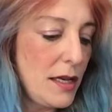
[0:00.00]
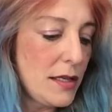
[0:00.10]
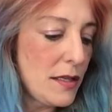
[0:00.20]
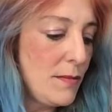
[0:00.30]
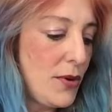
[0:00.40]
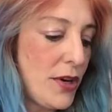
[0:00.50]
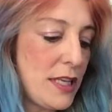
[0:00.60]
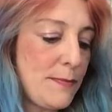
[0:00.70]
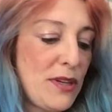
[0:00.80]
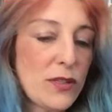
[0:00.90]
Some
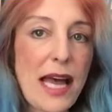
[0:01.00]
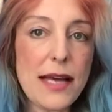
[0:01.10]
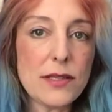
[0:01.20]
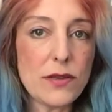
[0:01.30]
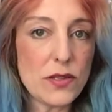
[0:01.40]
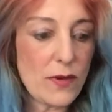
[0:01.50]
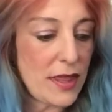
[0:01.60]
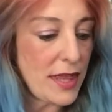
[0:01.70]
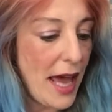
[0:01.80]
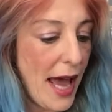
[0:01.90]
boys build castles
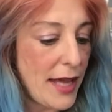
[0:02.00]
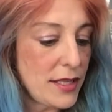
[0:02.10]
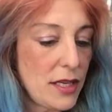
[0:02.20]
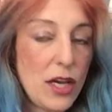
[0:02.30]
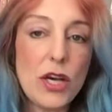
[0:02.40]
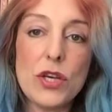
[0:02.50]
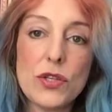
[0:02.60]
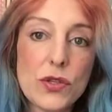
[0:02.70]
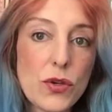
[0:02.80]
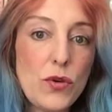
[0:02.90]
with the hat.
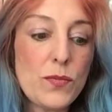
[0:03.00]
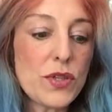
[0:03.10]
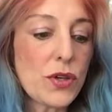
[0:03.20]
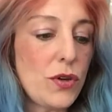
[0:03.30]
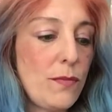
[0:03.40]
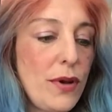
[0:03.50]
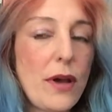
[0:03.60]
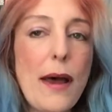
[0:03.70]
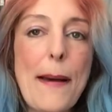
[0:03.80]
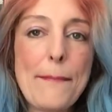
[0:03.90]
Scoop, scoop,
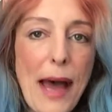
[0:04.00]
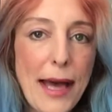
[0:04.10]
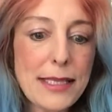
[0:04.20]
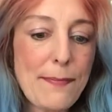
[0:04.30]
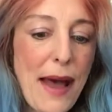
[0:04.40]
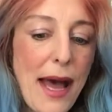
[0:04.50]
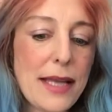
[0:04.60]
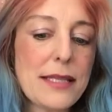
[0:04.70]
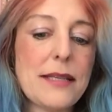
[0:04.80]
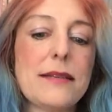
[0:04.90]
pat,
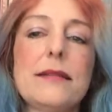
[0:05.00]
pat.